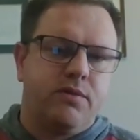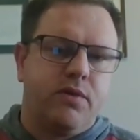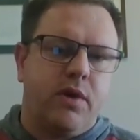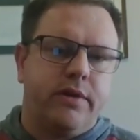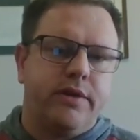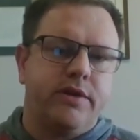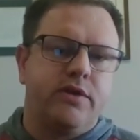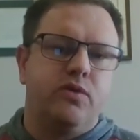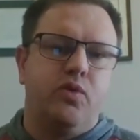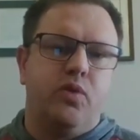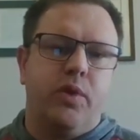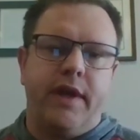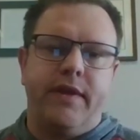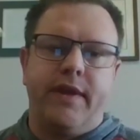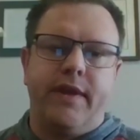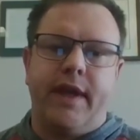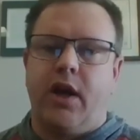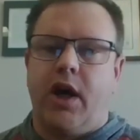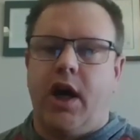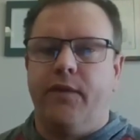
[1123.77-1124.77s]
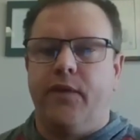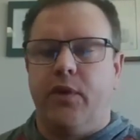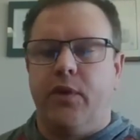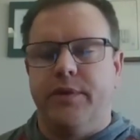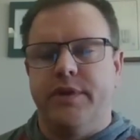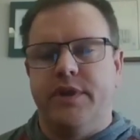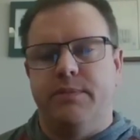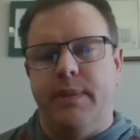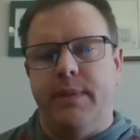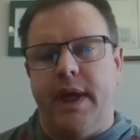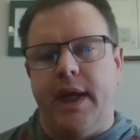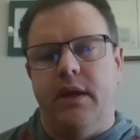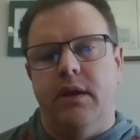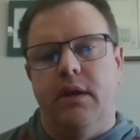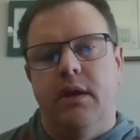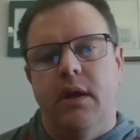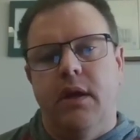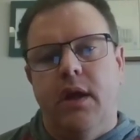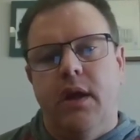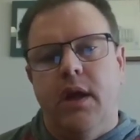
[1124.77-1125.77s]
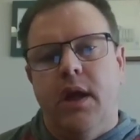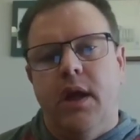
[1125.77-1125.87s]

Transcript: as well as when that offer was made.